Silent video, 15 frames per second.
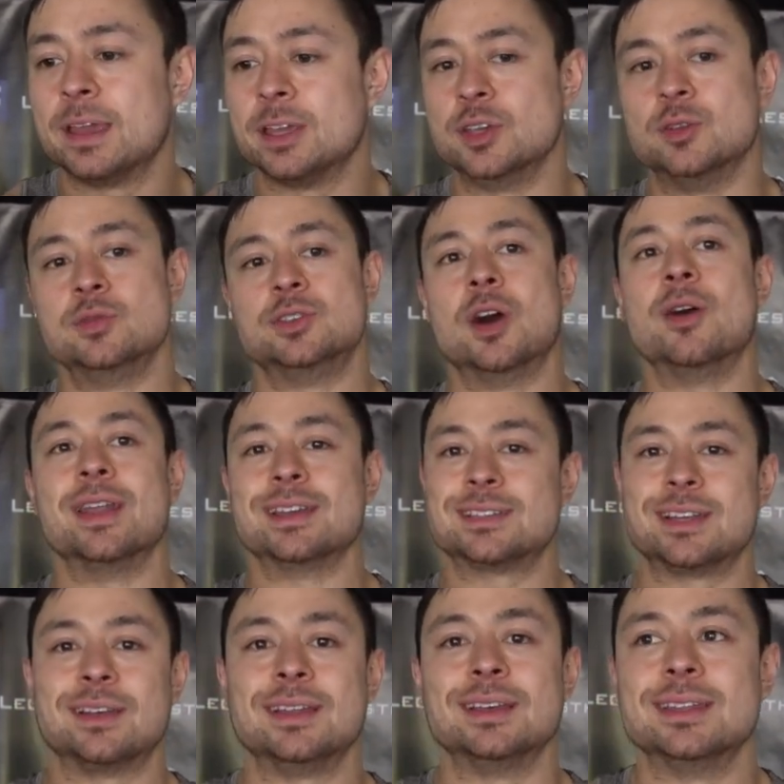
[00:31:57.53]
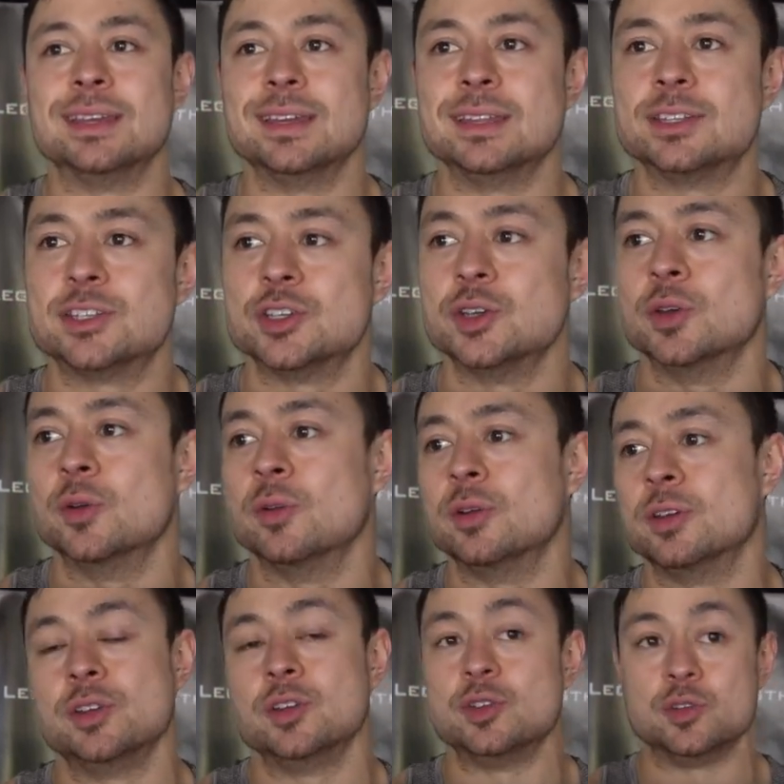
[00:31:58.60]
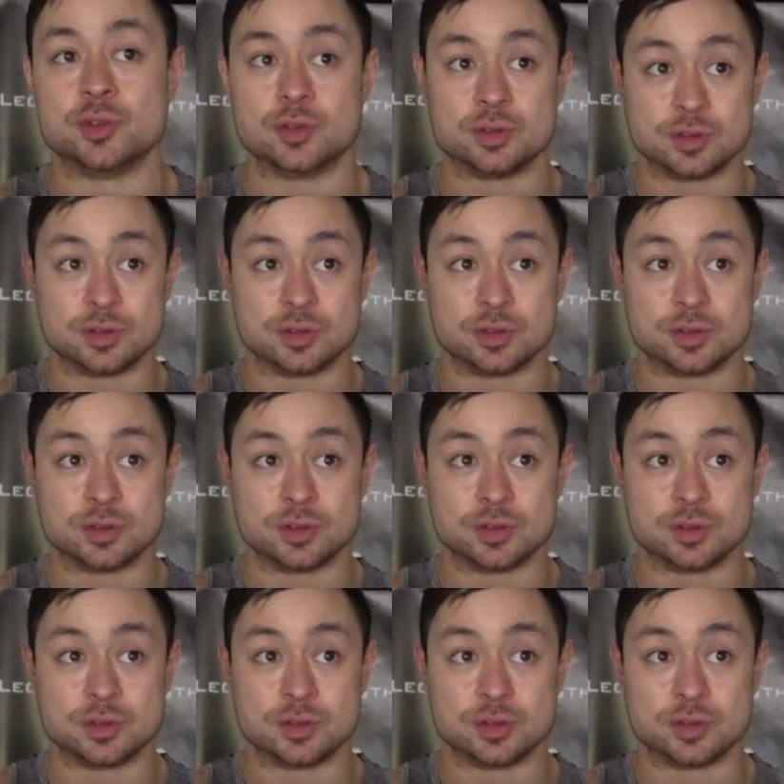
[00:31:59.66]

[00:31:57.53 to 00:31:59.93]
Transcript: you don't necessarily need to, you, you